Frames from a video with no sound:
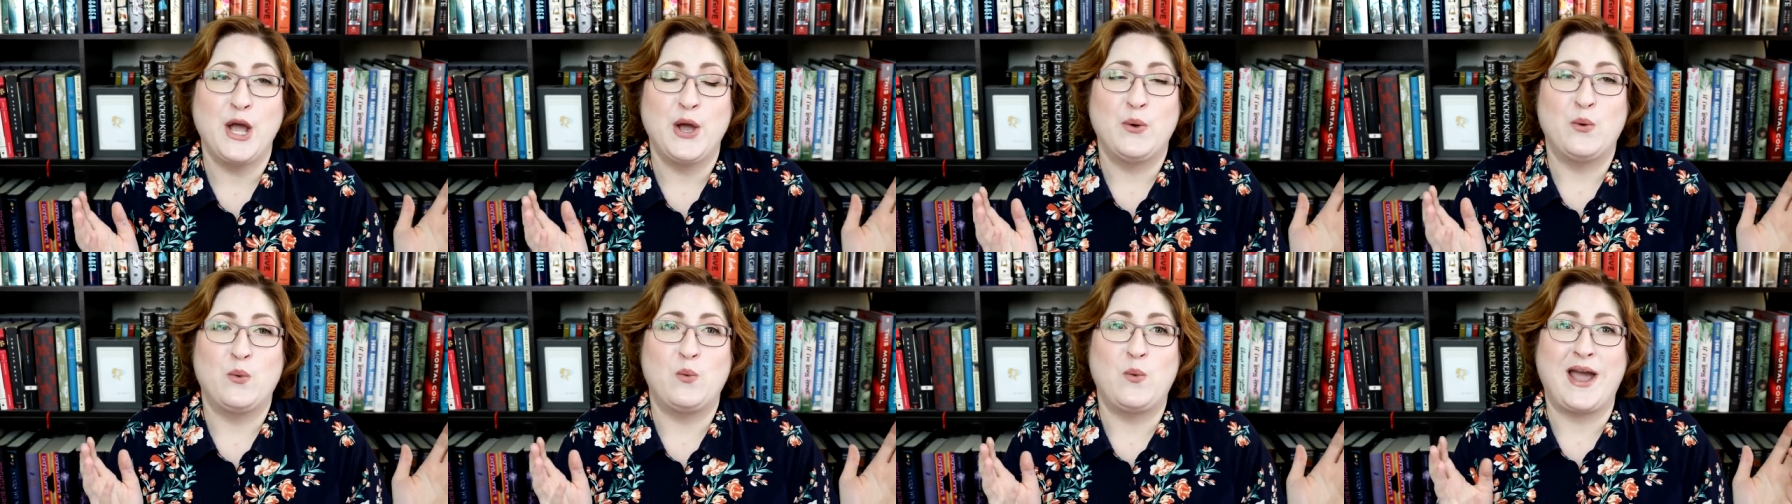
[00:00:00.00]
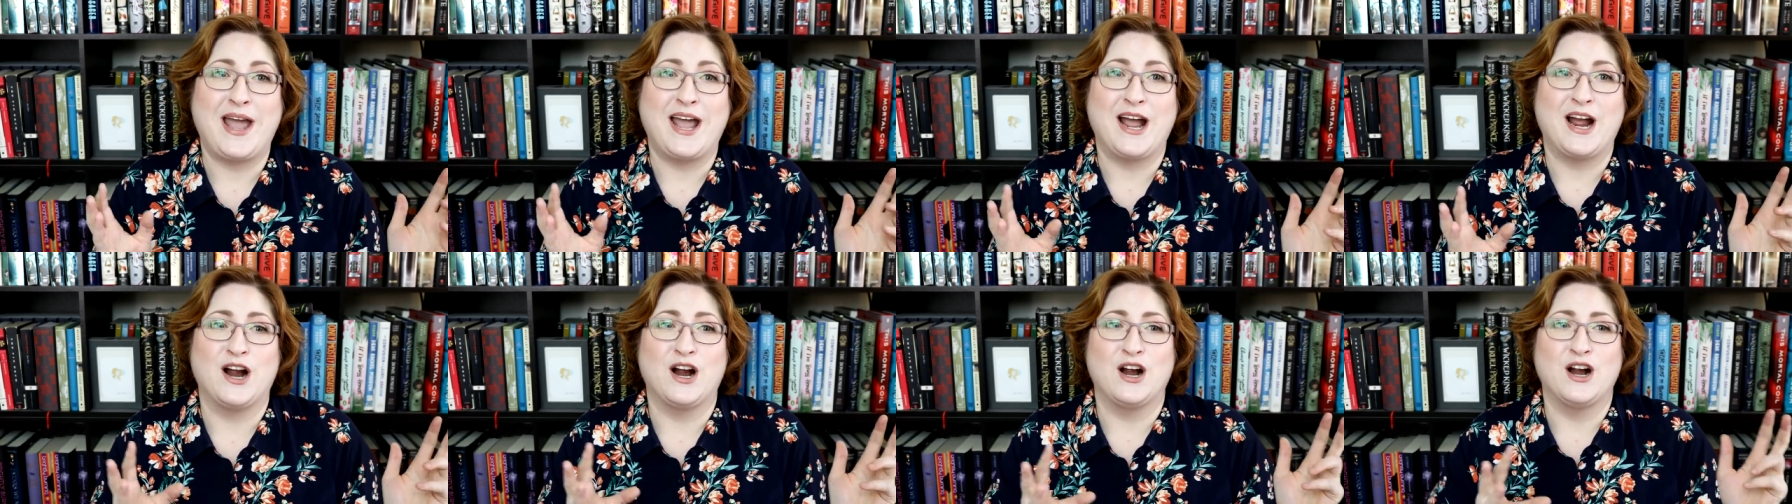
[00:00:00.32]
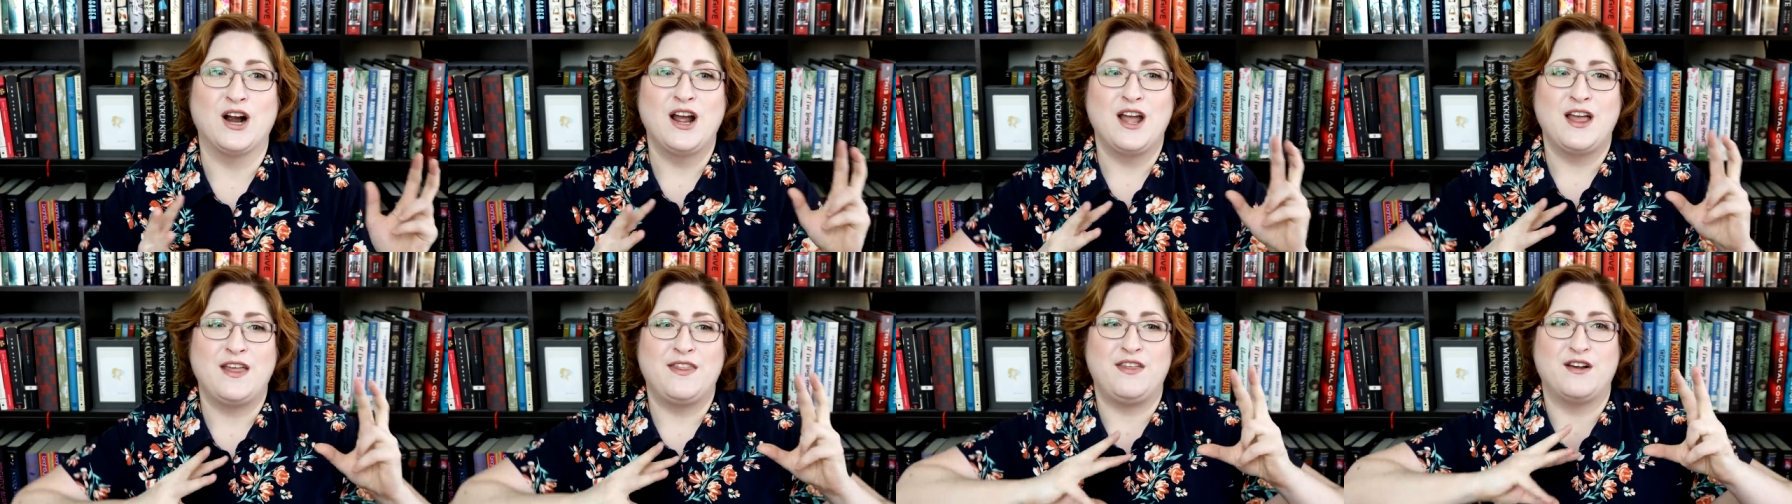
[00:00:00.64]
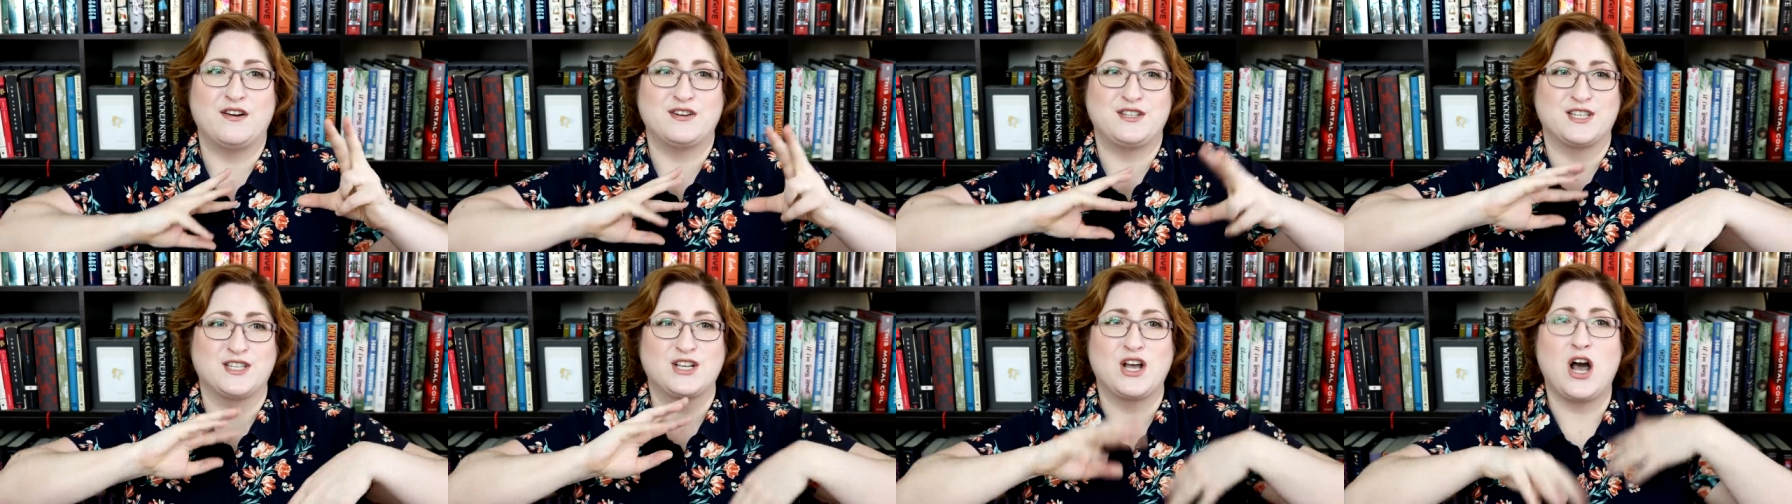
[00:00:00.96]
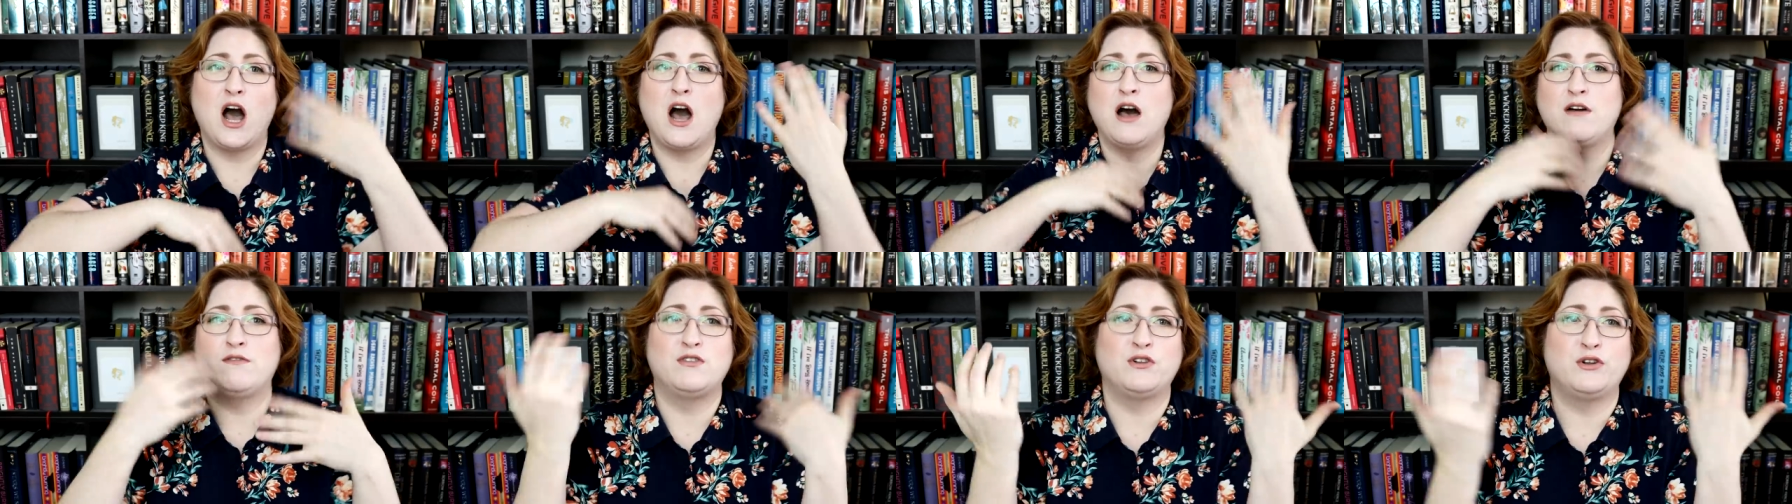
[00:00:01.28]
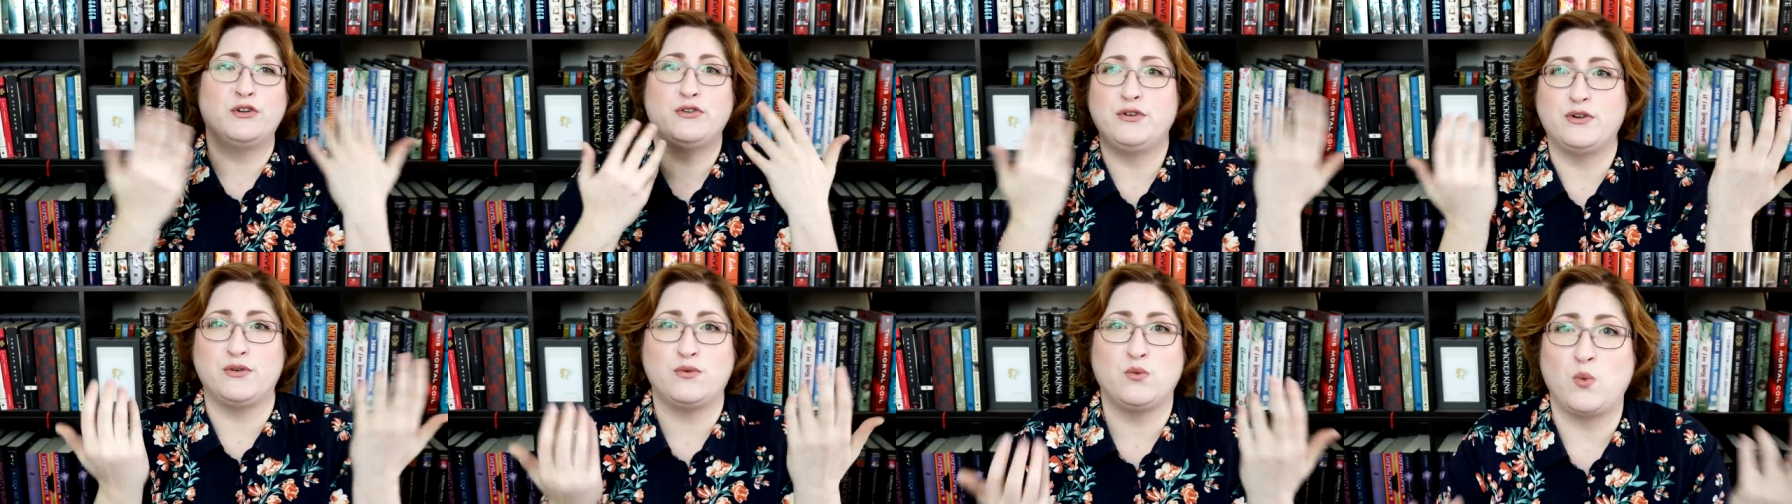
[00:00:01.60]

where there's this convoluted